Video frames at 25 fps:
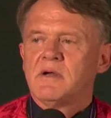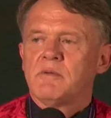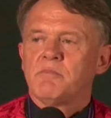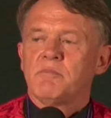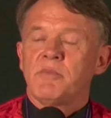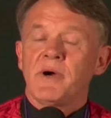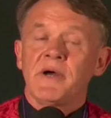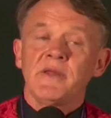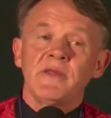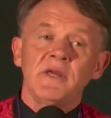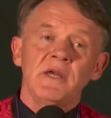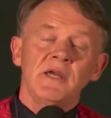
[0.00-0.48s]

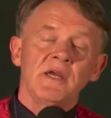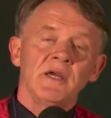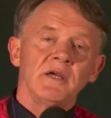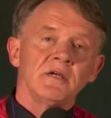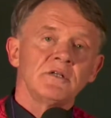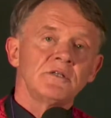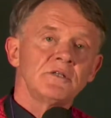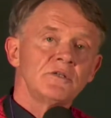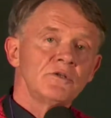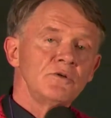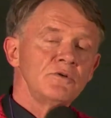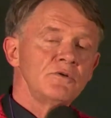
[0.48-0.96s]
by the year
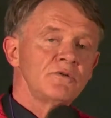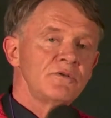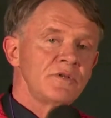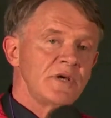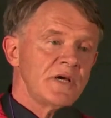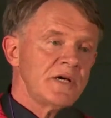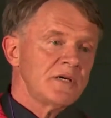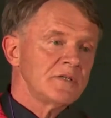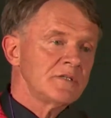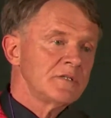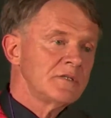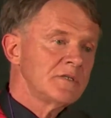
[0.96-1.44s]

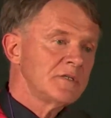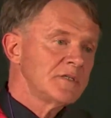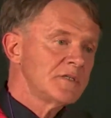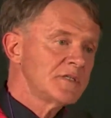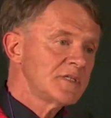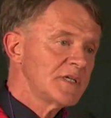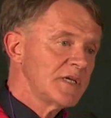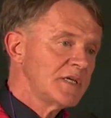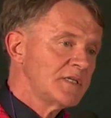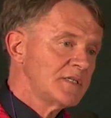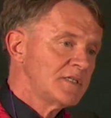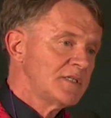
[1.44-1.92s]

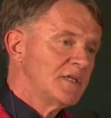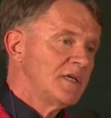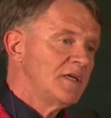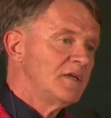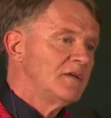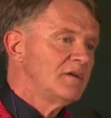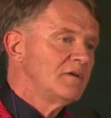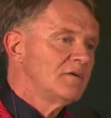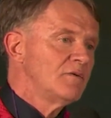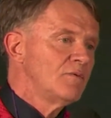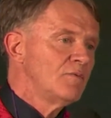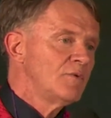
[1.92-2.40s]

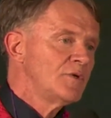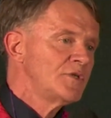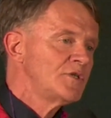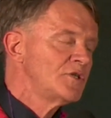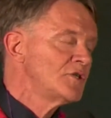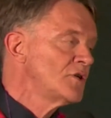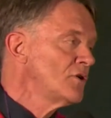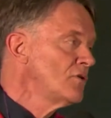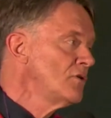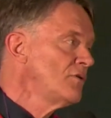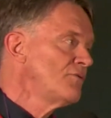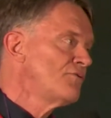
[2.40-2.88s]
2016, which
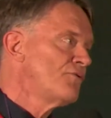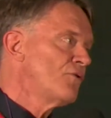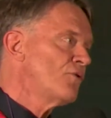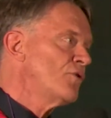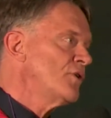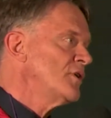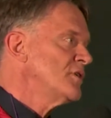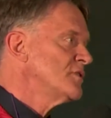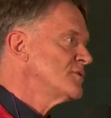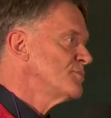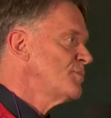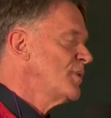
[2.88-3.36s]
is only 4
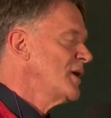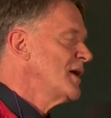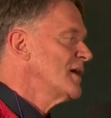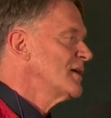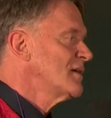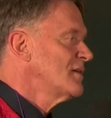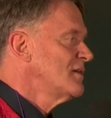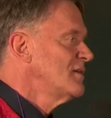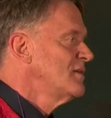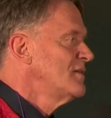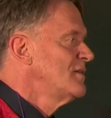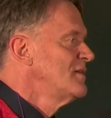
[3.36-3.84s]
years
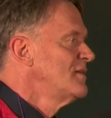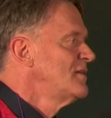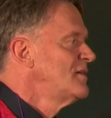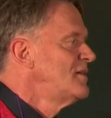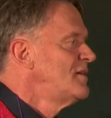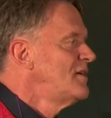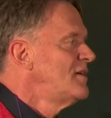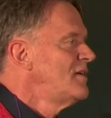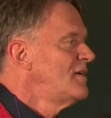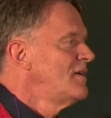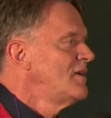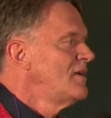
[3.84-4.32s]
back,
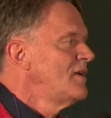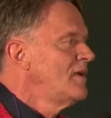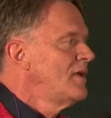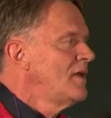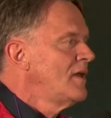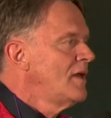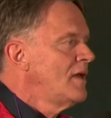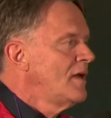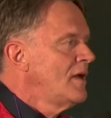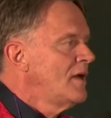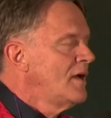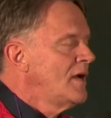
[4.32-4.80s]

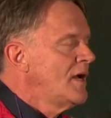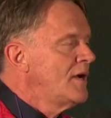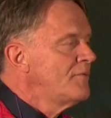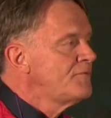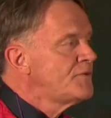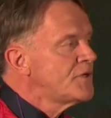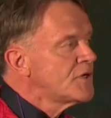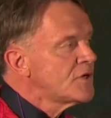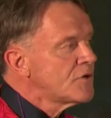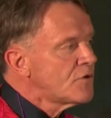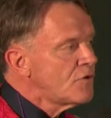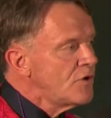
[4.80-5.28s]
have
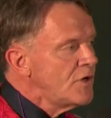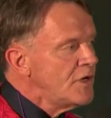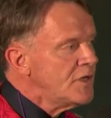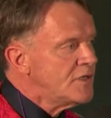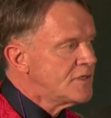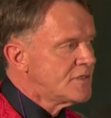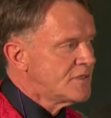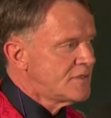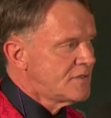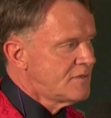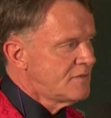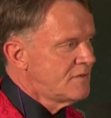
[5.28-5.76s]

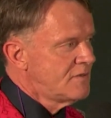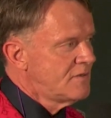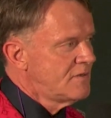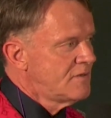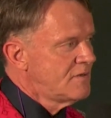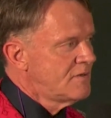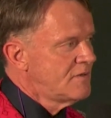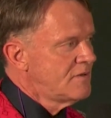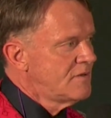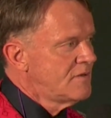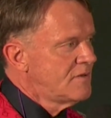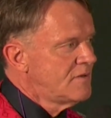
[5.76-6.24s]
decreased
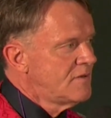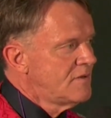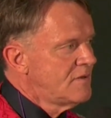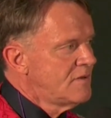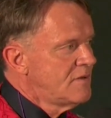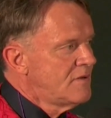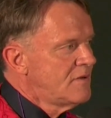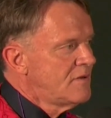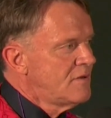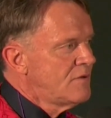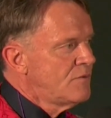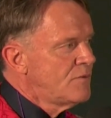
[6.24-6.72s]

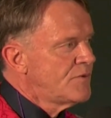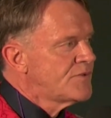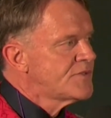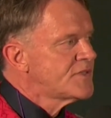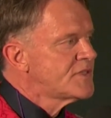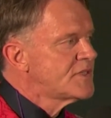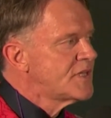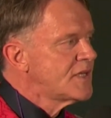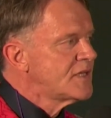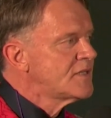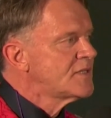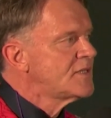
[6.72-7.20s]
with
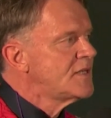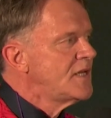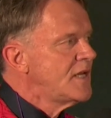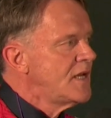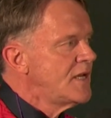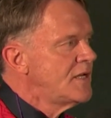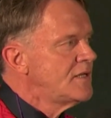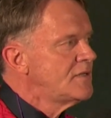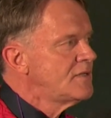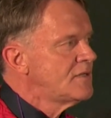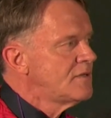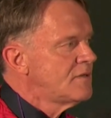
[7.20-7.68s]

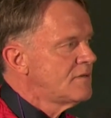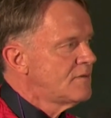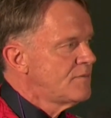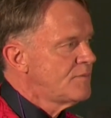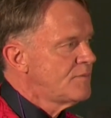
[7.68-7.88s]
68%.